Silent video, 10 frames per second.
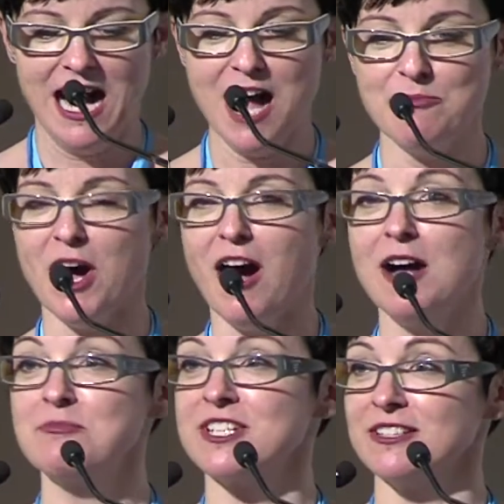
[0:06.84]

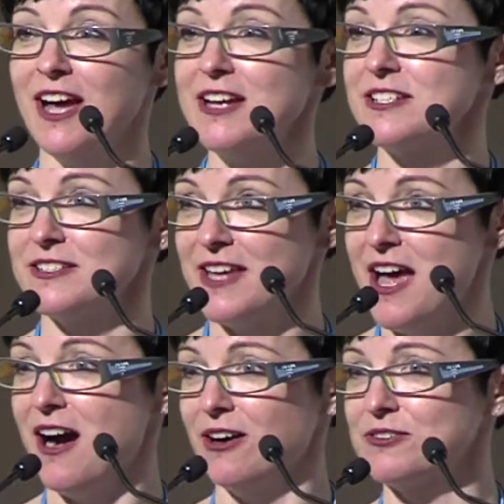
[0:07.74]
I'm delighted
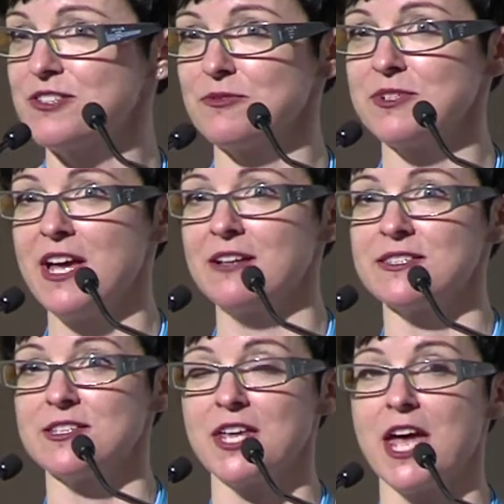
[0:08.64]
now to
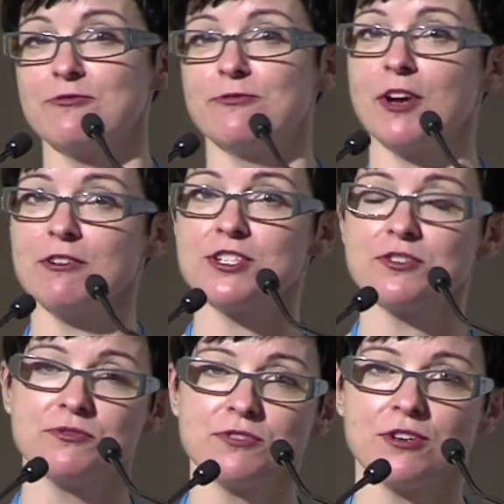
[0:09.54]
announce it at very
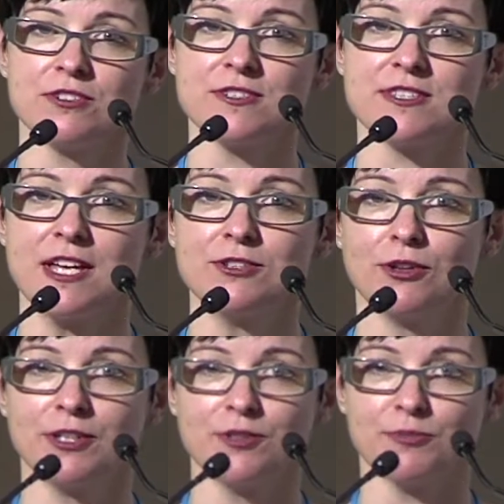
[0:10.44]
short notice and
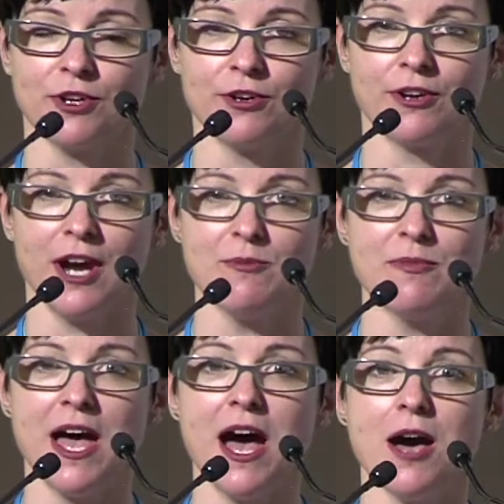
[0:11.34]
not in the
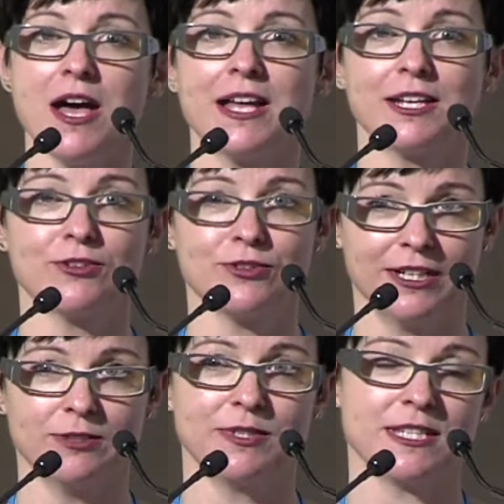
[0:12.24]
program, an
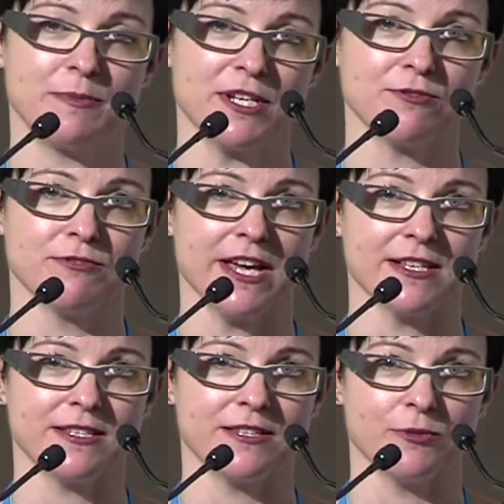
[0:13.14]
incredibly special
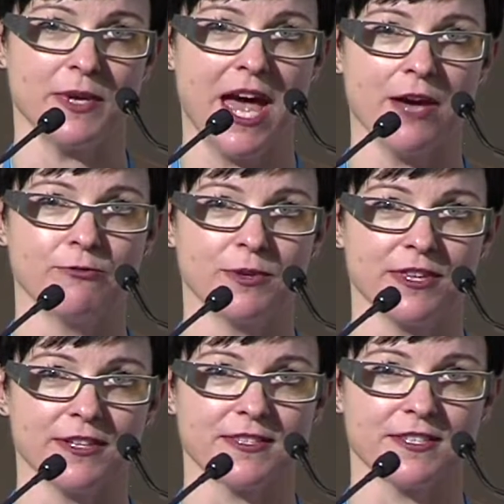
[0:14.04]
guest that we have
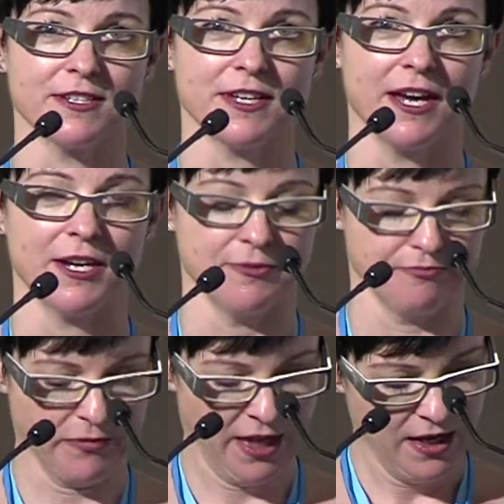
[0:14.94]
with us today.
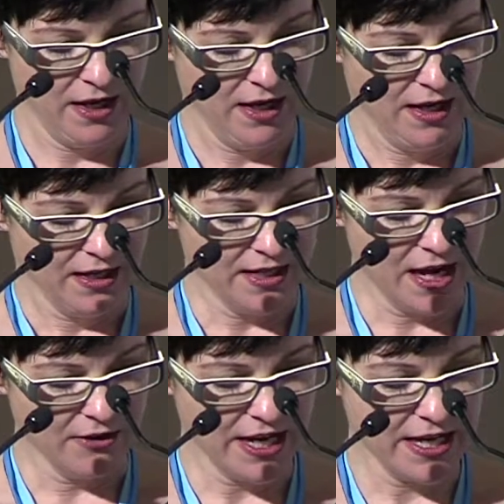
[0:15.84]

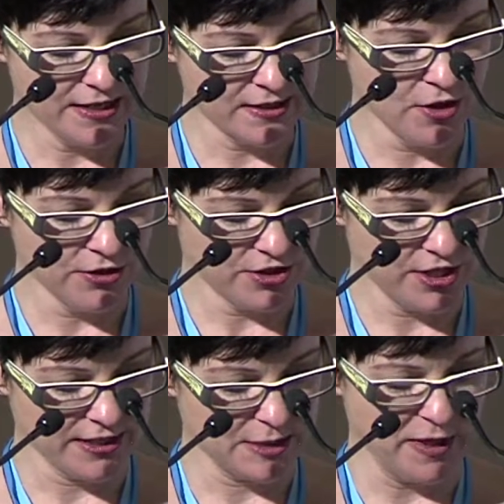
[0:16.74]
Now, he's not
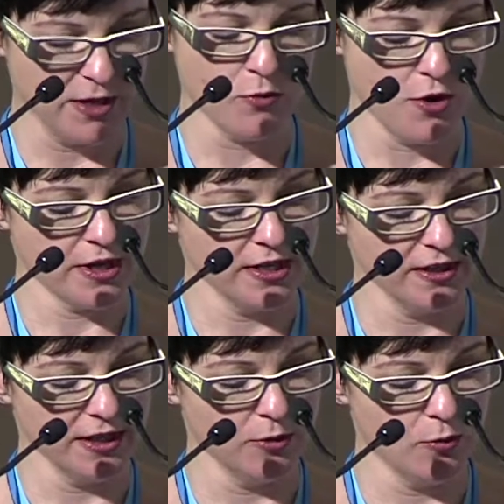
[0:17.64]
just been
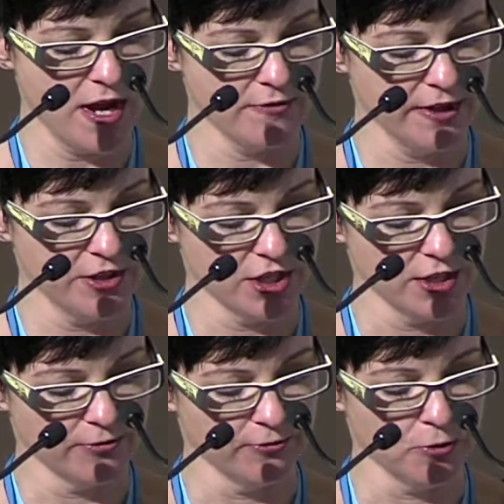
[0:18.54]
working in wave
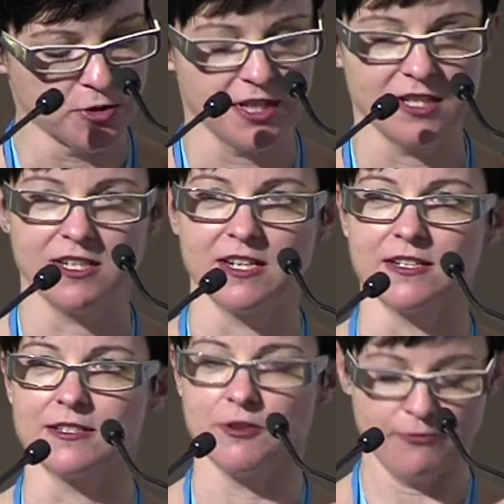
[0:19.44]
energy for 40
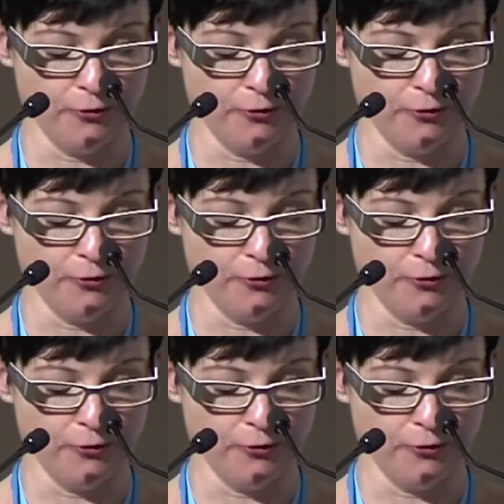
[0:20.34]
years,